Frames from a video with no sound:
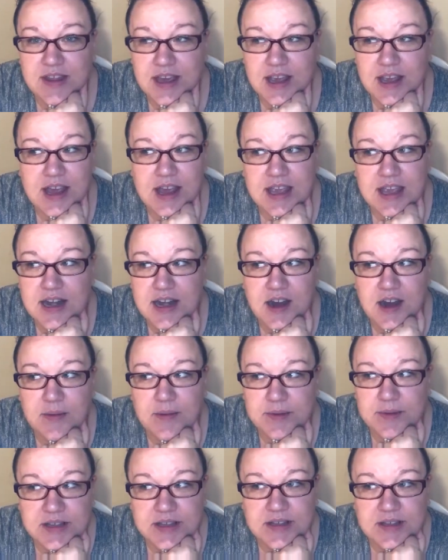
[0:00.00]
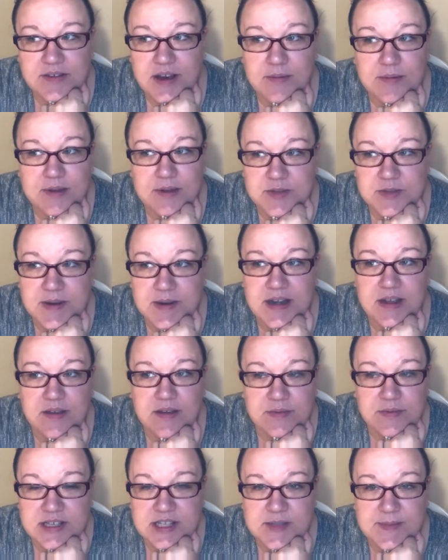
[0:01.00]
Like, I cannot believe how much money
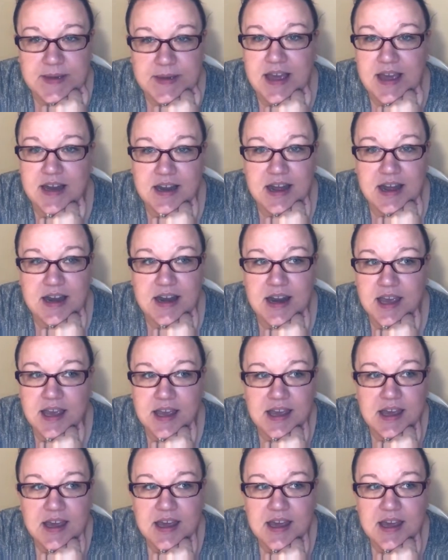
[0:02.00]
we spent, and like,